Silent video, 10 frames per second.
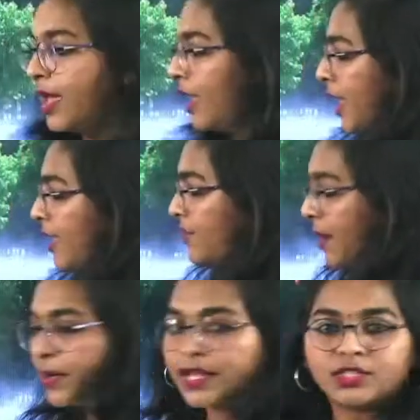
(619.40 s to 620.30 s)

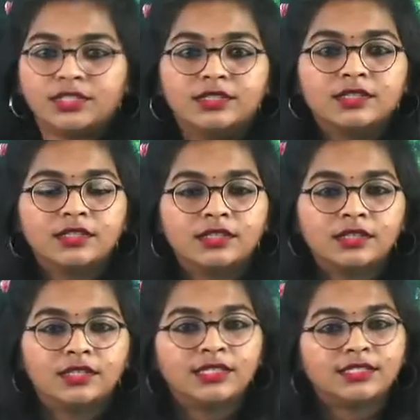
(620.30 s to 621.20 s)
Evaporation.
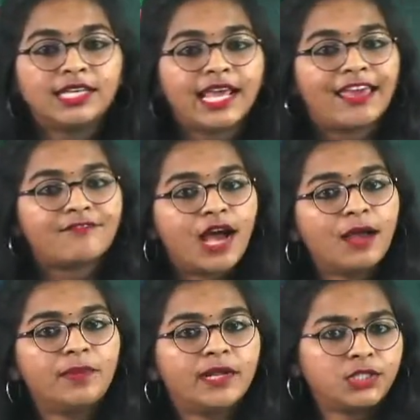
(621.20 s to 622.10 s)
See,
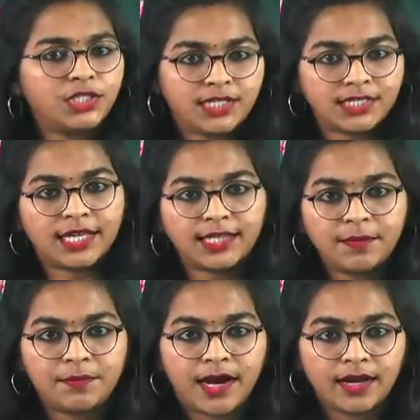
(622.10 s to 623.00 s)
evaporation is nothing
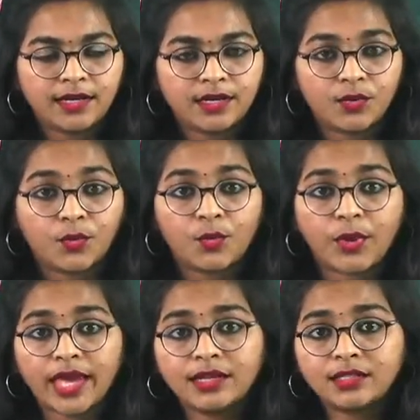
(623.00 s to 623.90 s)
but
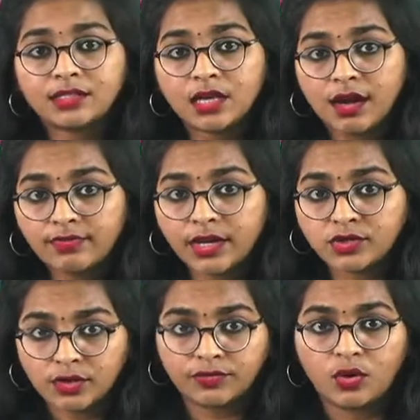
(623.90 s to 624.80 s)
where the surface of
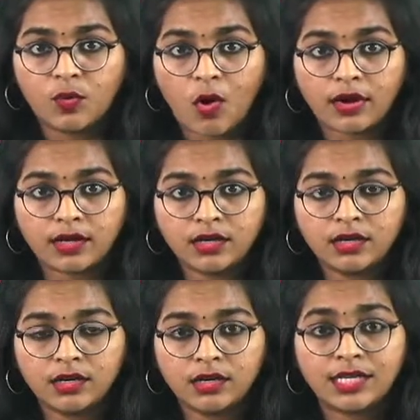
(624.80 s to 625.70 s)
the water
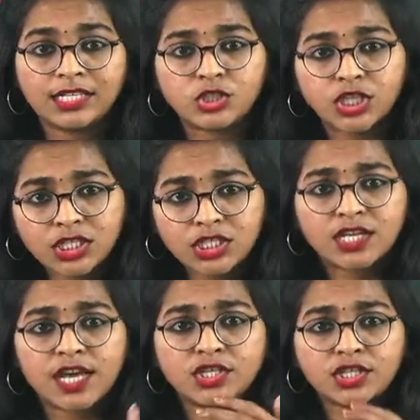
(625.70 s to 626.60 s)
just
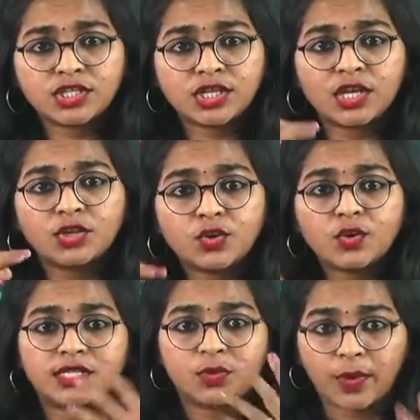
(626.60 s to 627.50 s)
changes into its
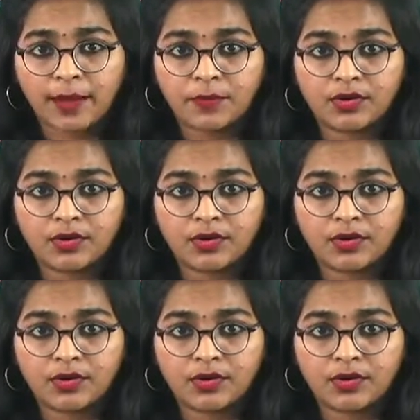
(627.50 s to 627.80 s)
vapor.